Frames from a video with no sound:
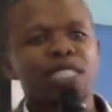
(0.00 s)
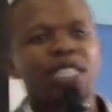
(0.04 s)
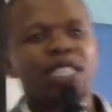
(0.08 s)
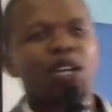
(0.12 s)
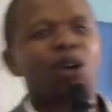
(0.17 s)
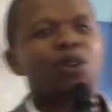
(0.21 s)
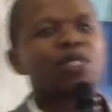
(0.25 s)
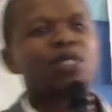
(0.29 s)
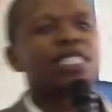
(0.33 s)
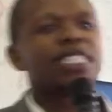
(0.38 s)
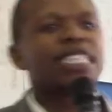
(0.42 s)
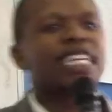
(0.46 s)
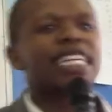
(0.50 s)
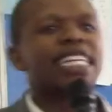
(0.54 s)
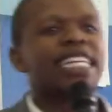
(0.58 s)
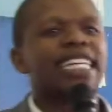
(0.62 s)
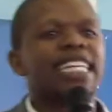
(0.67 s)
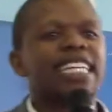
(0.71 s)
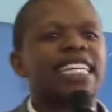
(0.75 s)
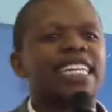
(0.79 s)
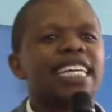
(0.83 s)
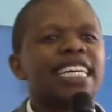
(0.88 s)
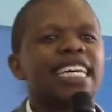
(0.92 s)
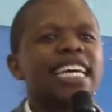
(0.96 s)
constantly
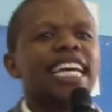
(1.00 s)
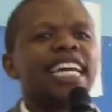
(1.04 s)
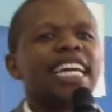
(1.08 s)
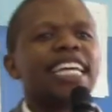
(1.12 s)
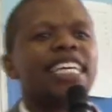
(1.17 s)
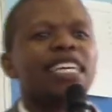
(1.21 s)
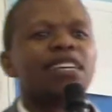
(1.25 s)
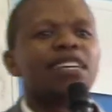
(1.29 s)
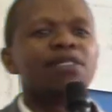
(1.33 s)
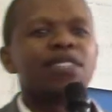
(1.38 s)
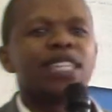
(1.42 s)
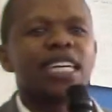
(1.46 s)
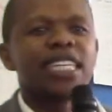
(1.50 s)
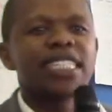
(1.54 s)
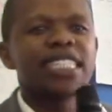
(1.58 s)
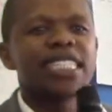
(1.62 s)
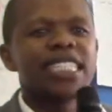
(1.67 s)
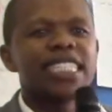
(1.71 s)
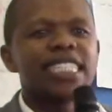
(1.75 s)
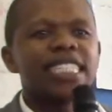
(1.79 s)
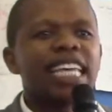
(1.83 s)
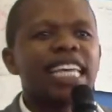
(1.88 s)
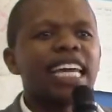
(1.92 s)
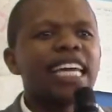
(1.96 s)
gives us
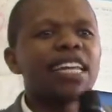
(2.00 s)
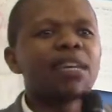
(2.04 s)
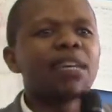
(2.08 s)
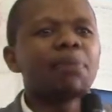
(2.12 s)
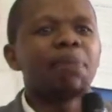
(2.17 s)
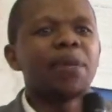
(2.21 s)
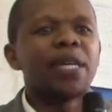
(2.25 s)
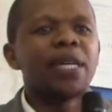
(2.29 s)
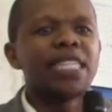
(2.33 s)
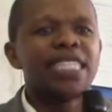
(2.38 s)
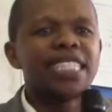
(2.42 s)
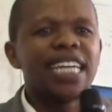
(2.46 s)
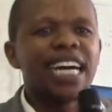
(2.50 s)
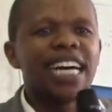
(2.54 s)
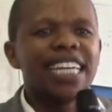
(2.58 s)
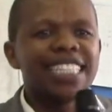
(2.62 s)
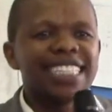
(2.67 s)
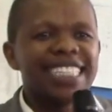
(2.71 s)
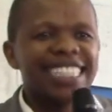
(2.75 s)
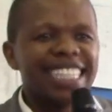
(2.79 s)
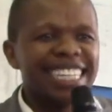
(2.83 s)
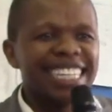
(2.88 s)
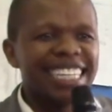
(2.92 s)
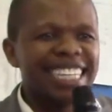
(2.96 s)
these scary
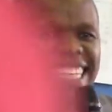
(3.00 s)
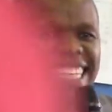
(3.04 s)
pictures. Ne?